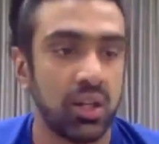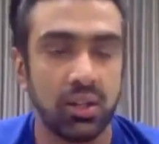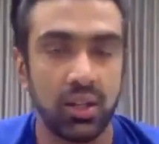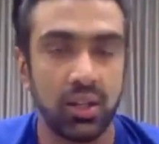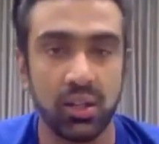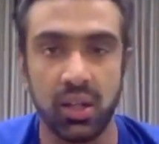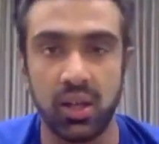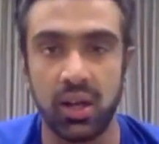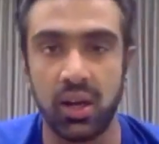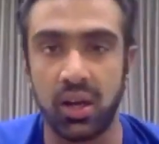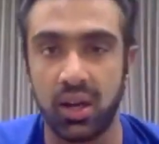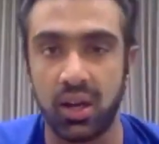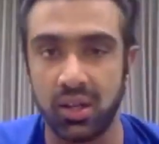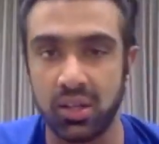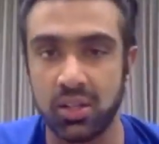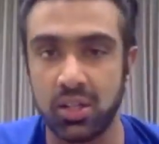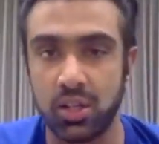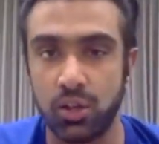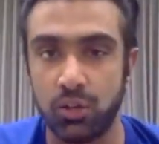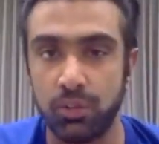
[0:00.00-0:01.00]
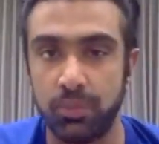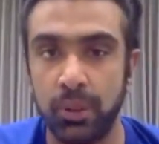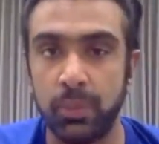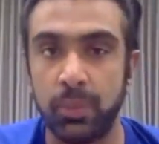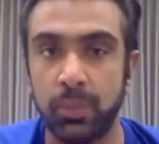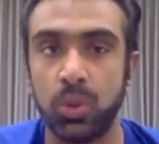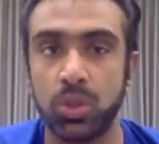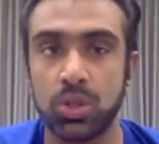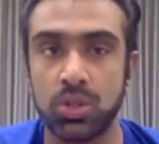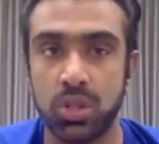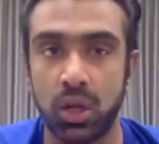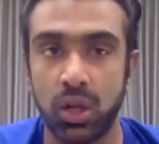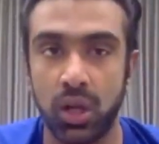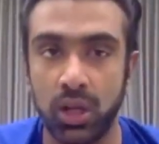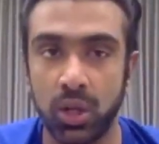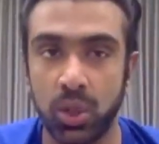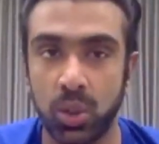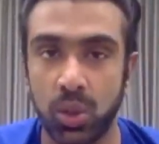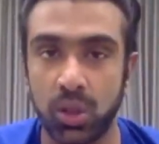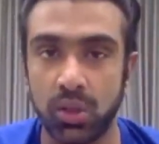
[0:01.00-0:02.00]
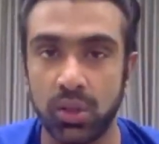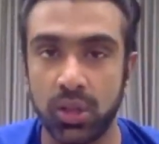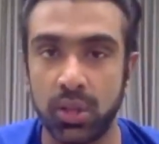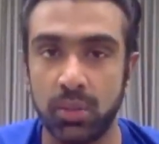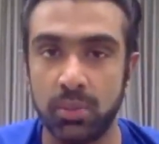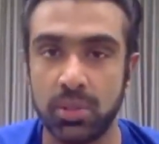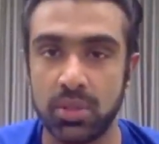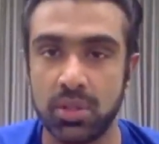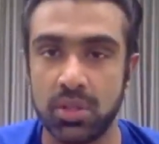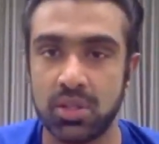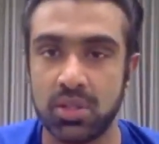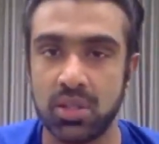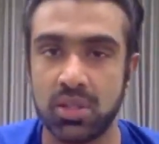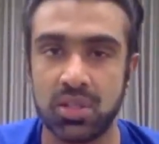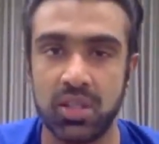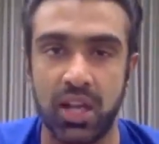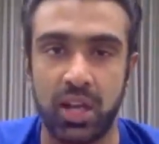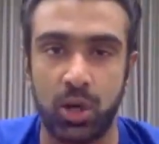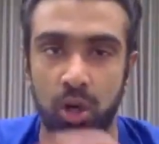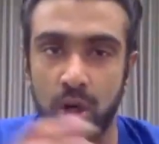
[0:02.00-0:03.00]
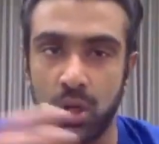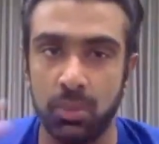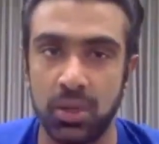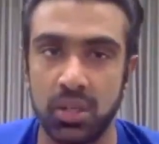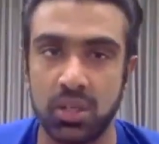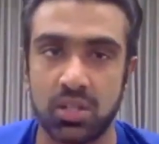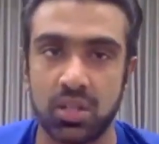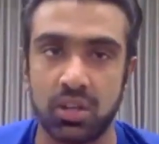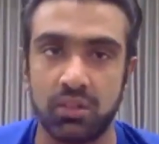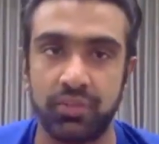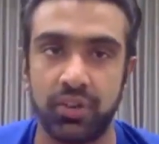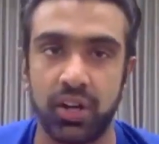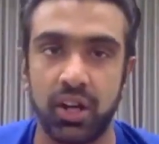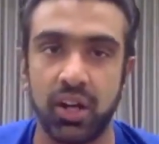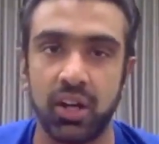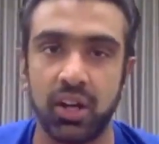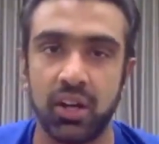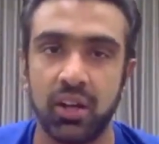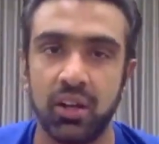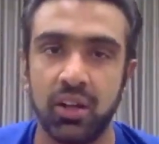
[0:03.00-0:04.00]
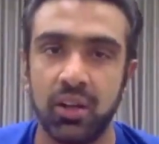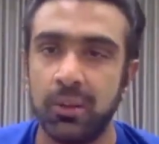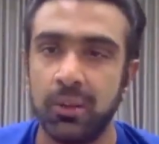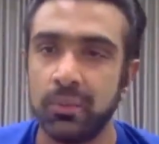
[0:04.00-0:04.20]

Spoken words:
Then there are another set of people who are struggling to run their businesses, the economy is suffering.